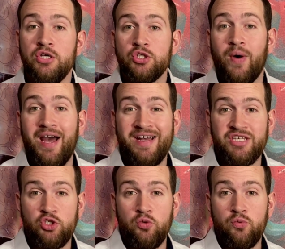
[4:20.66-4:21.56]
So
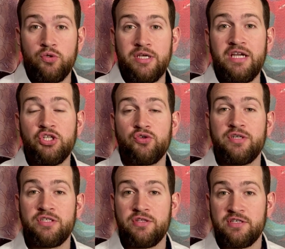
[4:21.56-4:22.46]
as you enter
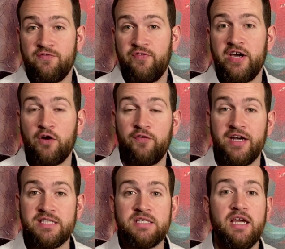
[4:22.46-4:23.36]
into this fight or
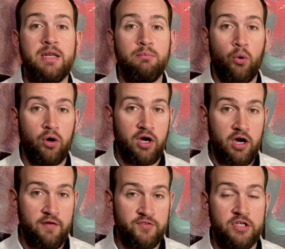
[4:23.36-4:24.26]
flight state more
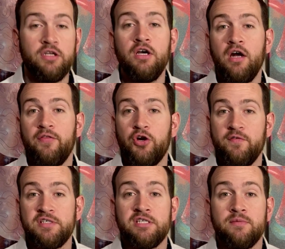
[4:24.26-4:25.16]
often, the
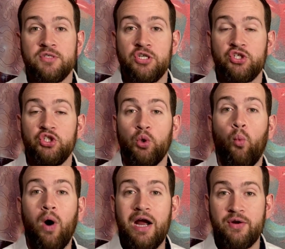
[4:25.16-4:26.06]
nervous system is going to start to
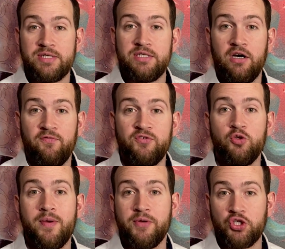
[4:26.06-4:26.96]
wire itself to
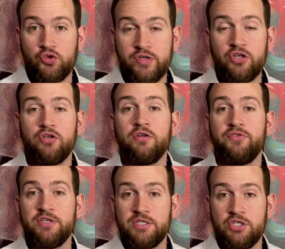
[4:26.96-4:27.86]
be able to trigger
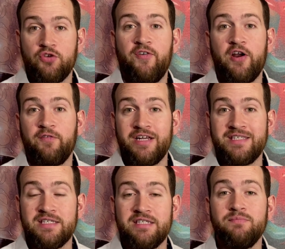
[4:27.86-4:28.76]
this fight or flight
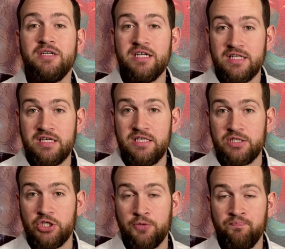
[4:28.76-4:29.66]
system
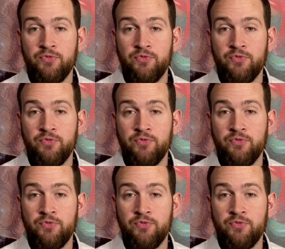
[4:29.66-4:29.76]
easier.